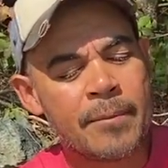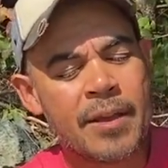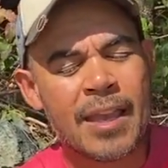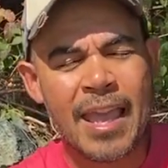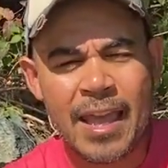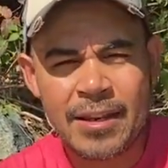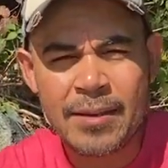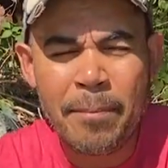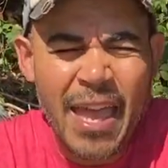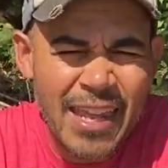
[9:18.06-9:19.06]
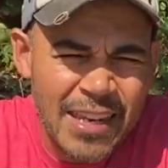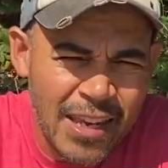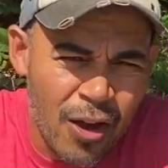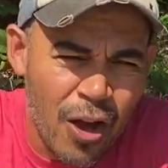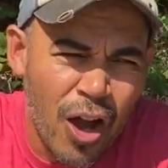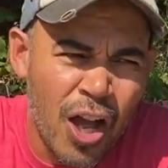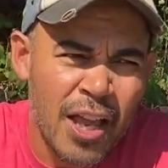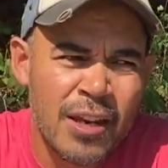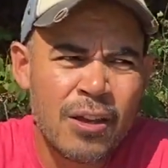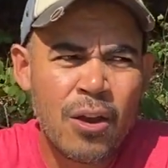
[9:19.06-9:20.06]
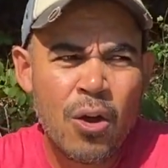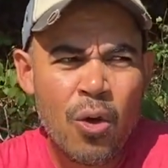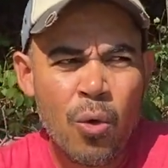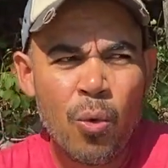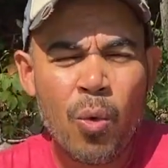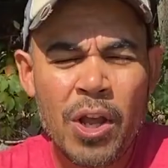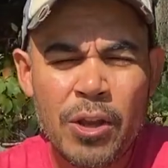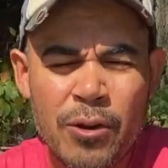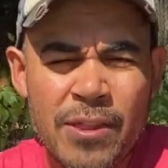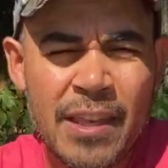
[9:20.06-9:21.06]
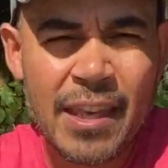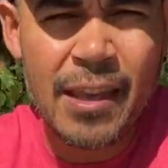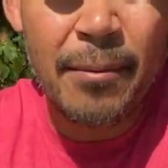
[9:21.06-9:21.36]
again, depending on what you're thinking